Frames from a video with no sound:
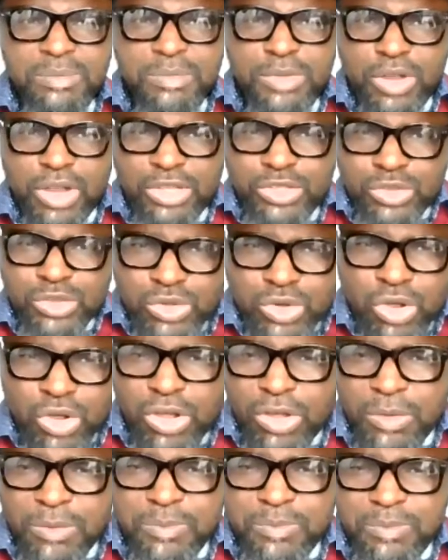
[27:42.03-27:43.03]
because you
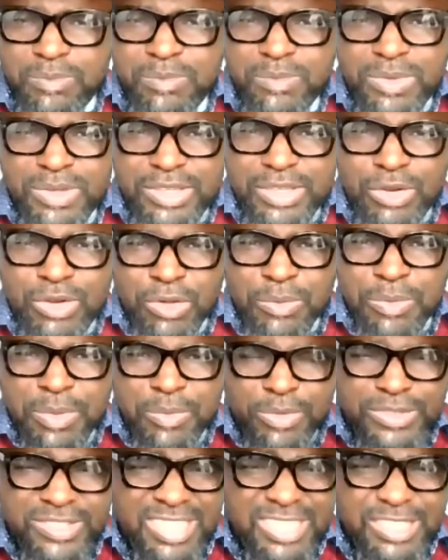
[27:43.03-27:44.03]
know you know
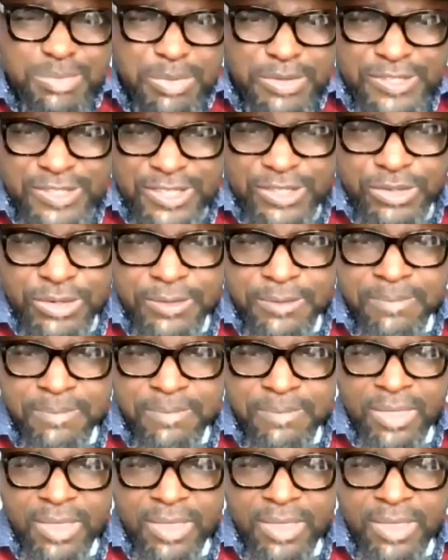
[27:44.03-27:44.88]
people's disposition.